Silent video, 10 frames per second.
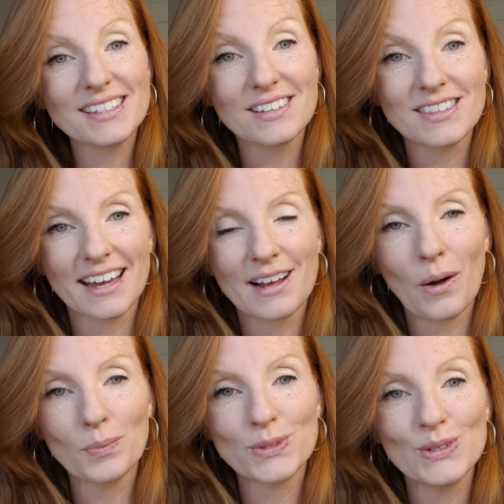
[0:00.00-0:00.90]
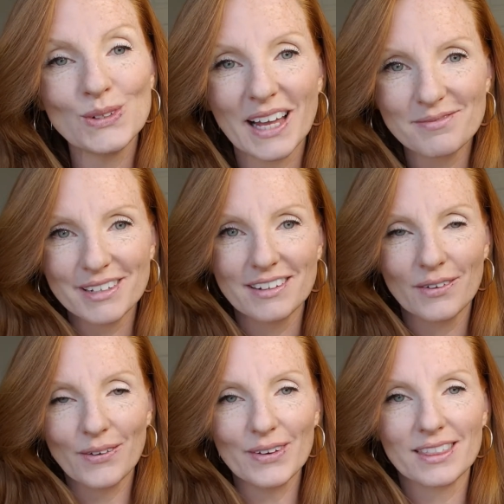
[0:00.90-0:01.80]
If that helps you, let me
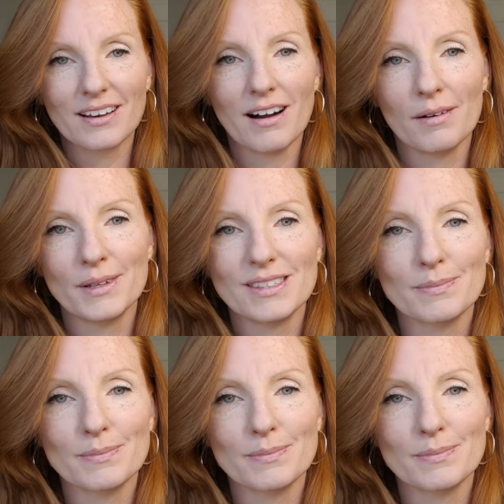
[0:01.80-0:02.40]
know in the comments